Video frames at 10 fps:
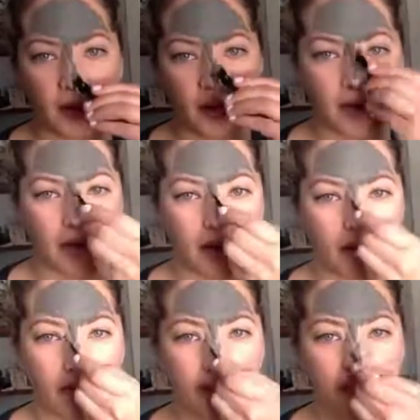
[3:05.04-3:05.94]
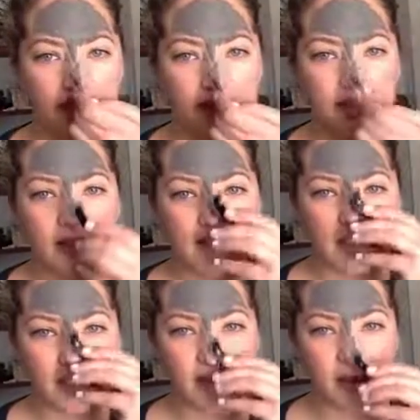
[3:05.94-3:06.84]
I go right down the
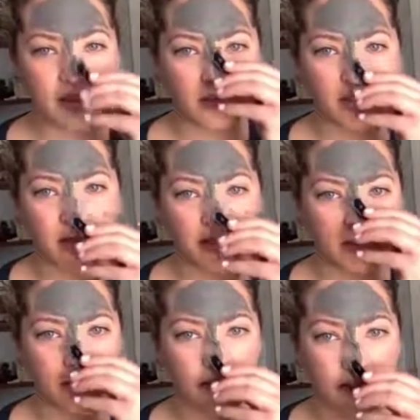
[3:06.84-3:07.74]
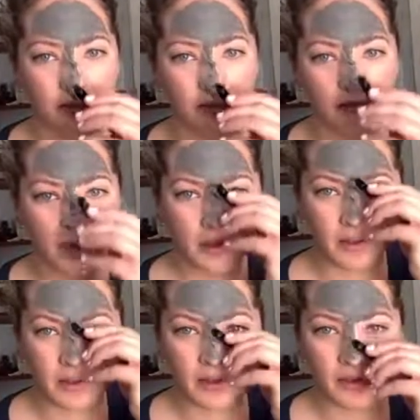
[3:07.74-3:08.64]
nose.
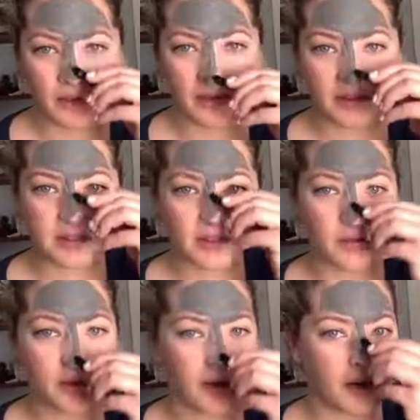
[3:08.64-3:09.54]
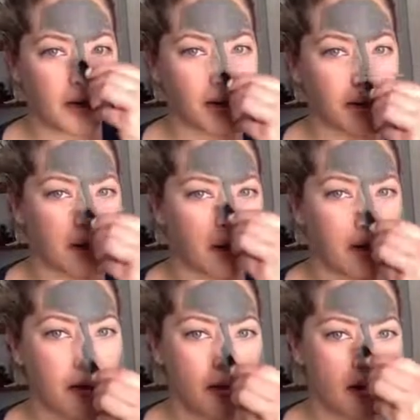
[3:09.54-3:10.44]
This is where
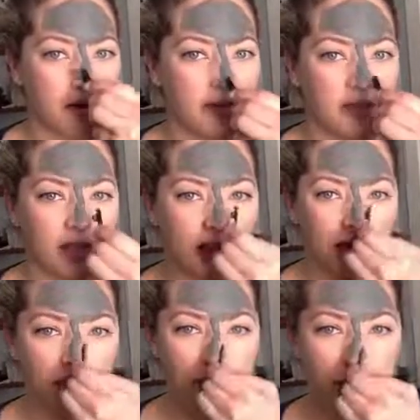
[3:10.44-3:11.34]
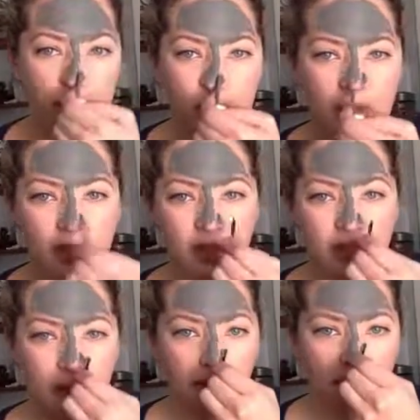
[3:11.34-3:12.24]
it's going to pull a
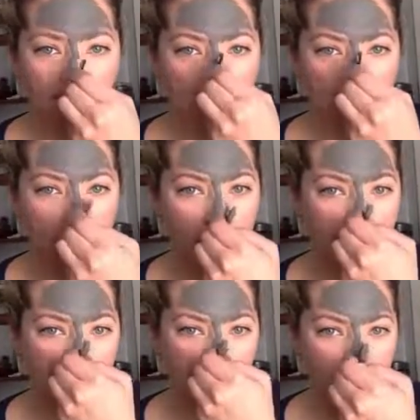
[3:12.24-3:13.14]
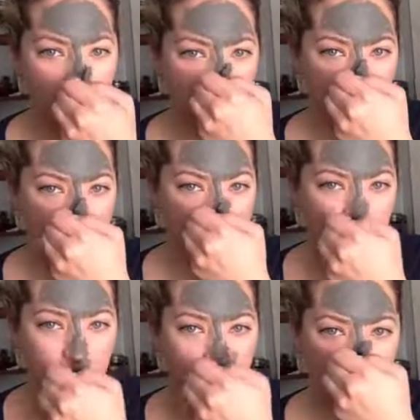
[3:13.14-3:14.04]
little bit of the oils. I
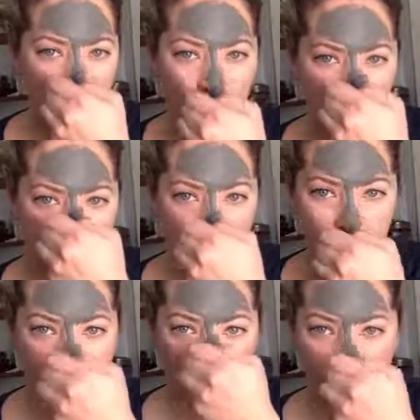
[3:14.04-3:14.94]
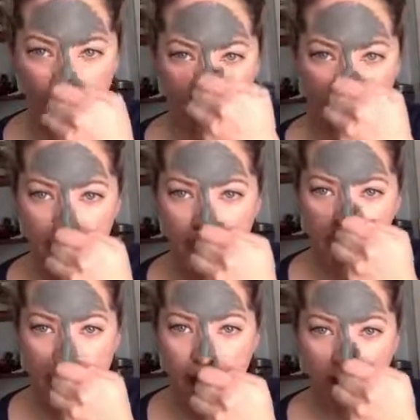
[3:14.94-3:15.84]
want them out of my pores.
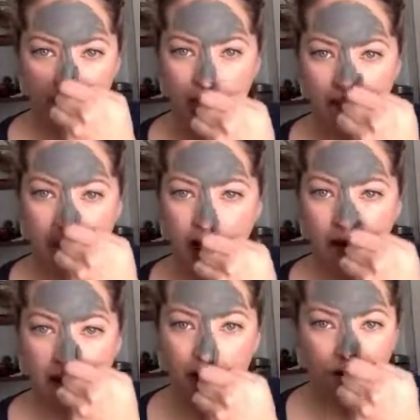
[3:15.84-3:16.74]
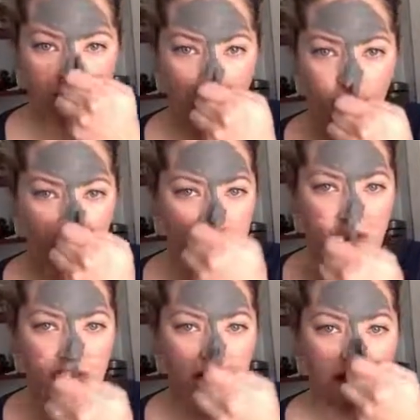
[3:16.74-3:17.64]
If you've got large pores on
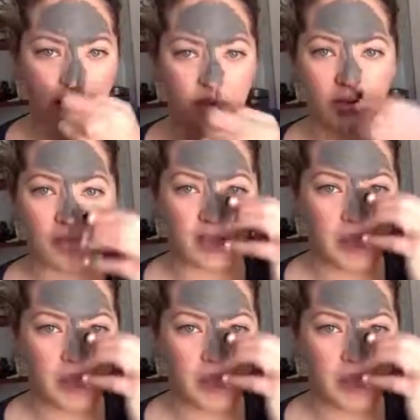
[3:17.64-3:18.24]
the nose,